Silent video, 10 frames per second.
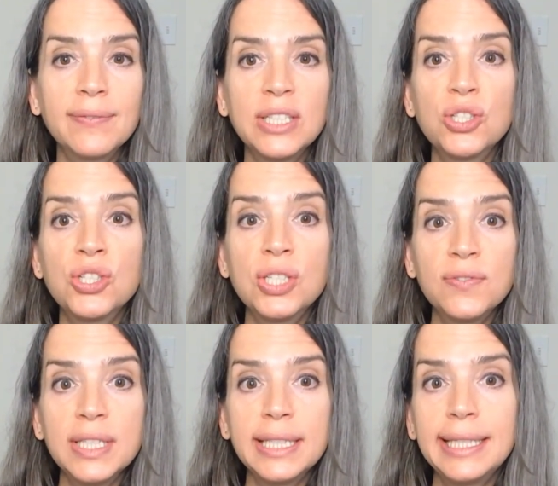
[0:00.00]
in
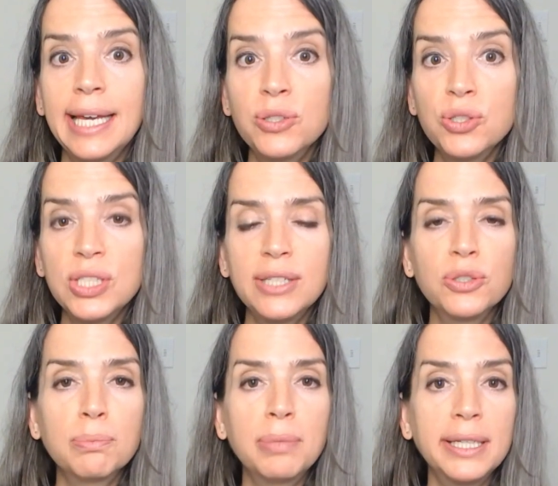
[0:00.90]
shifting the energy in your
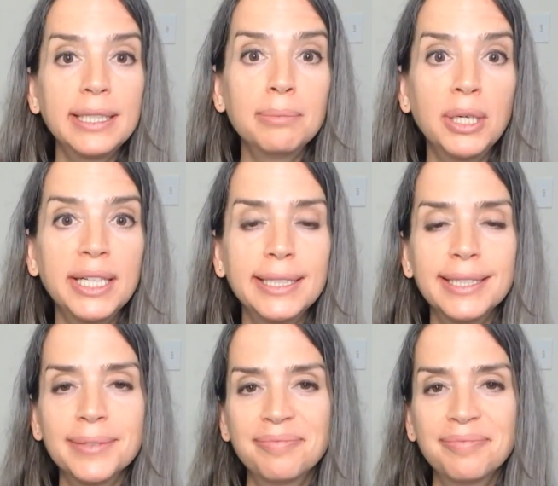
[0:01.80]
body and mind.